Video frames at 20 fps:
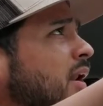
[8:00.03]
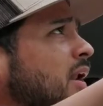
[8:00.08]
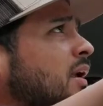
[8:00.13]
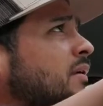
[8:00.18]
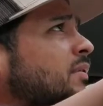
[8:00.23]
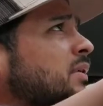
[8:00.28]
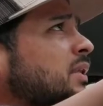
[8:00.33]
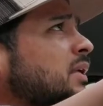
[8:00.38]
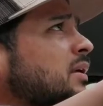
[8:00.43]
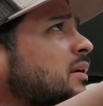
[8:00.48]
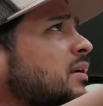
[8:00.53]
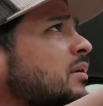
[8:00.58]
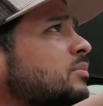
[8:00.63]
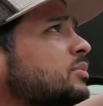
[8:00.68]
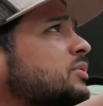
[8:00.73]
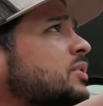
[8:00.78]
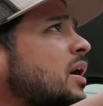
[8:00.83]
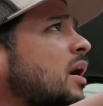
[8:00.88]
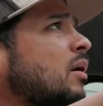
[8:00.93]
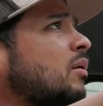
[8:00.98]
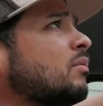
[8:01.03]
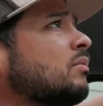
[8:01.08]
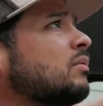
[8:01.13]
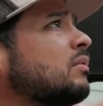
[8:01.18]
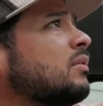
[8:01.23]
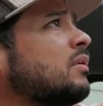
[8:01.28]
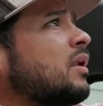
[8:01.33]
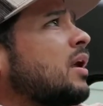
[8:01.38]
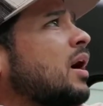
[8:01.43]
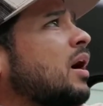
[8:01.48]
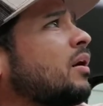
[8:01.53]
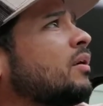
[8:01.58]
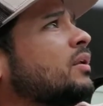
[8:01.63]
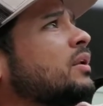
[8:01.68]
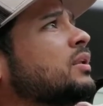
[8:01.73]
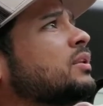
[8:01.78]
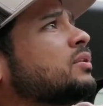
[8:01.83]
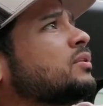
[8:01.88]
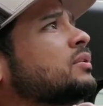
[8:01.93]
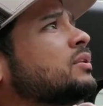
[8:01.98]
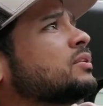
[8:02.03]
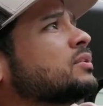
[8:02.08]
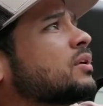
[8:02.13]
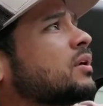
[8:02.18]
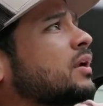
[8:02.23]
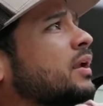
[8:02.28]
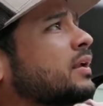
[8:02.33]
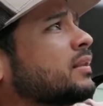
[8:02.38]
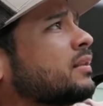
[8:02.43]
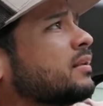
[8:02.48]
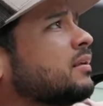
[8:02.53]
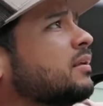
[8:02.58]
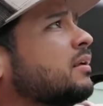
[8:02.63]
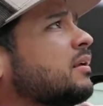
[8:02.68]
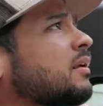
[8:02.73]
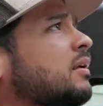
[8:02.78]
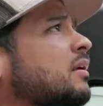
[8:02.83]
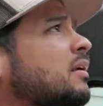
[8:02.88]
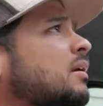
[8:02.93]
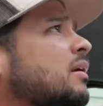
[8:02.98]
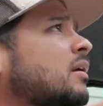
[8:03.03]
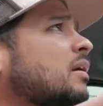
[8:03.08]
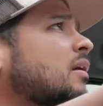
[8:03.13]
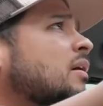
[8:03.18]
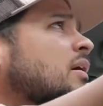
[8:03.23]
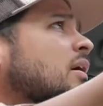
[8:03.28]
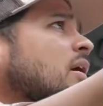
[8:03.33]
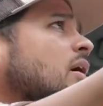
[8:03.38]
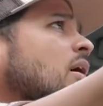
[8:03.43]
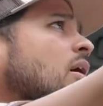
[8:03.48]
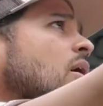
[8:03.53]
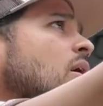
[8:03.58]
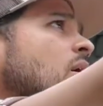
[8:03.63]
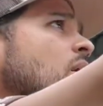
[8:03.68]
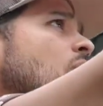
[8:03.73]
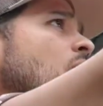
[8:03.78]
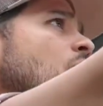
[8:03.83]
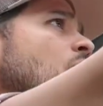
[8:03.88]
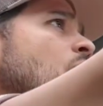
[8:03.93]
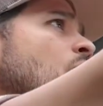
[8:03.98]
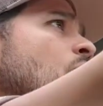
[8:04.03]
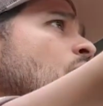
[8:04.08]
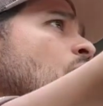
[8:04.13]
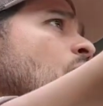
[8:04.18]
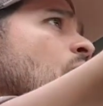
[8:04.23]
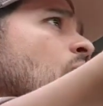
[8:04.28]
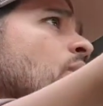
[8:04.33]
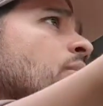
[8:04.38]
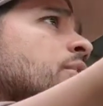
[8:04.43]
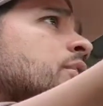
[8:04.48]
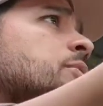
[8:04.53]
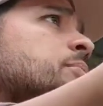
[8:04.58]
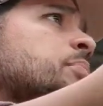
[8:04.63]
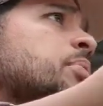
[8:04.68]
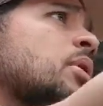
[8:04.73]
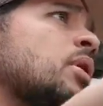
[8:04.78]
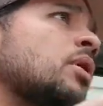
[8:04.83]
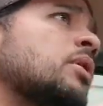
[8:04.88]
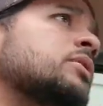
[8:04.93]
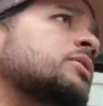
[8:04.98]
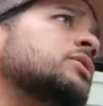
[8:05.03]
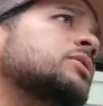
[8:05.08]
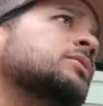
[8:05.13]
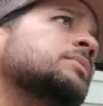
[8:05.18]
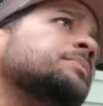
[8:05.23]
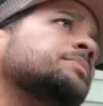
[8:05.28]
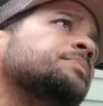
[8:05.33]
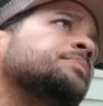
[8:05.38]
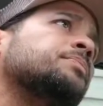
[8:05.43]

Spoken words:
and everything comes out. Now you need to disconnect all these plugs.